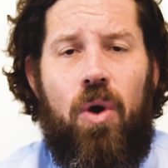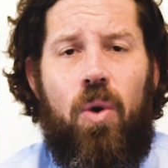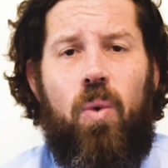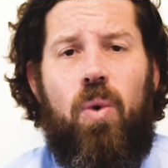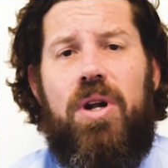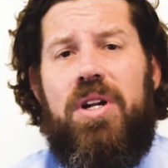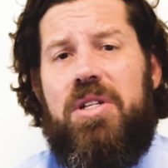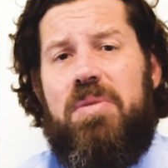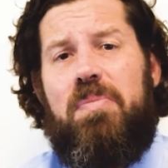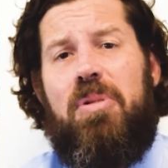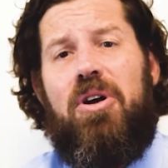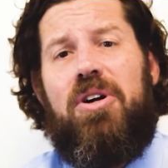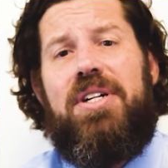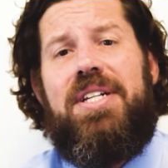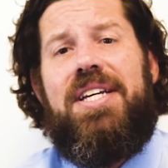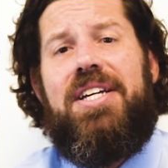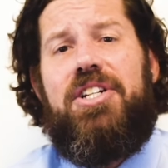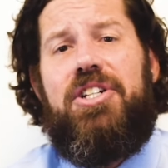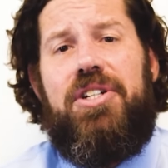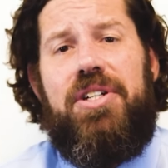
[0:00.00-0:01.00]
One is
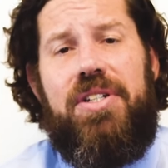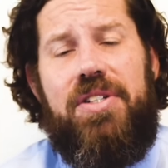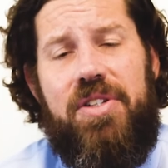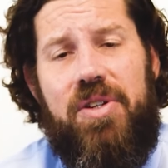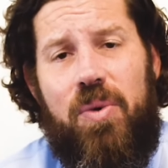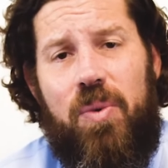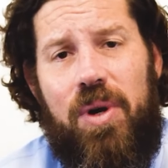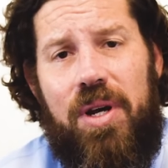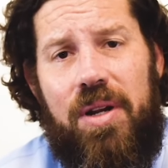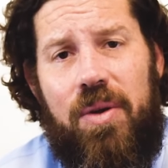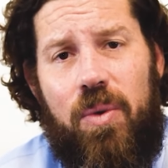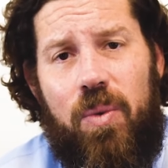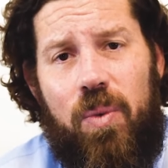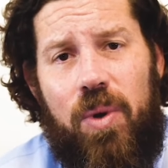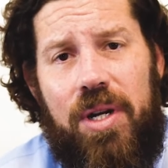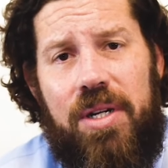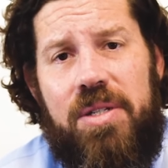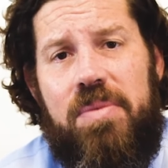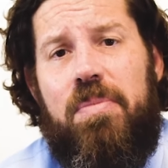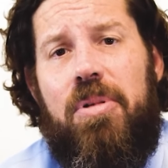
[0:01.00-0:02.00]
partition. So
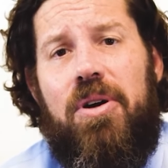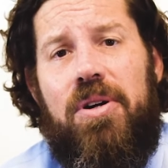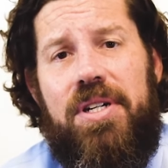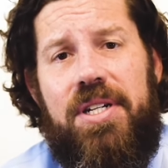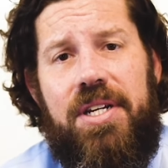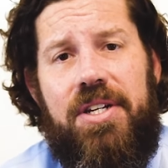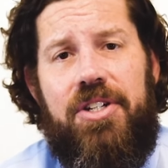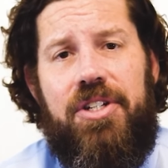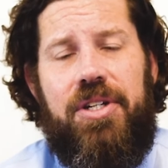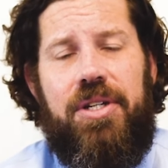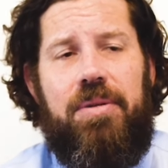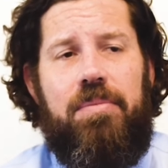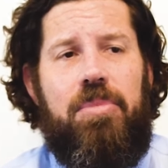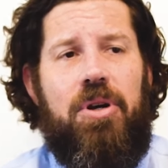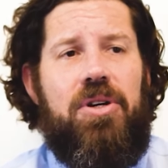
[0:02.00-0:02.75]
what is partition?